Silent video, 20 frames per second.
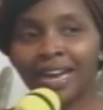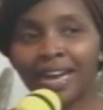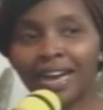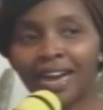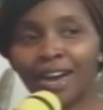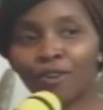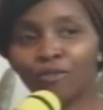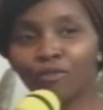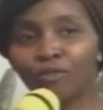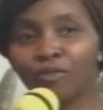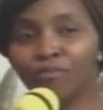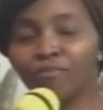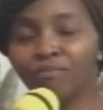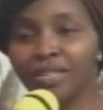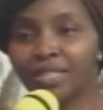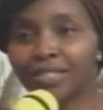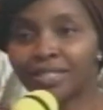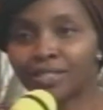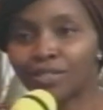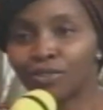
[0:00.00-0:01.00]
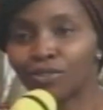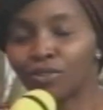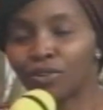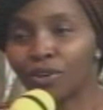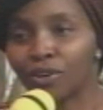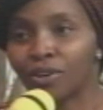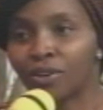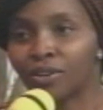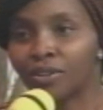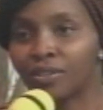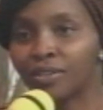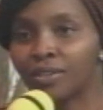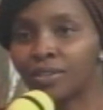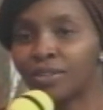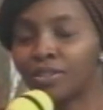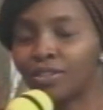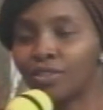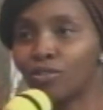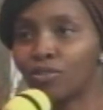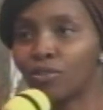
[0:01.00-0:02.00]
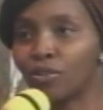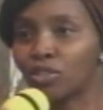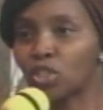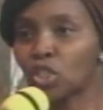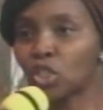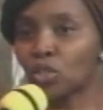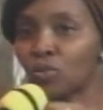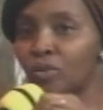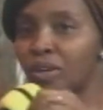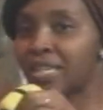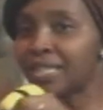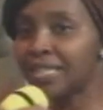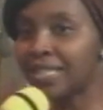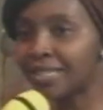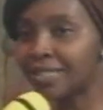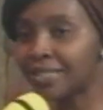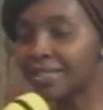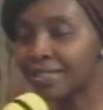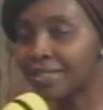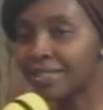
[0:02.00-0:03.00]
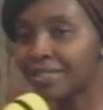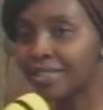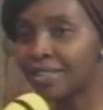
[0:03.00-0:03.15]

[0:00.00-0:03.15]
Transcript: I will miss your training,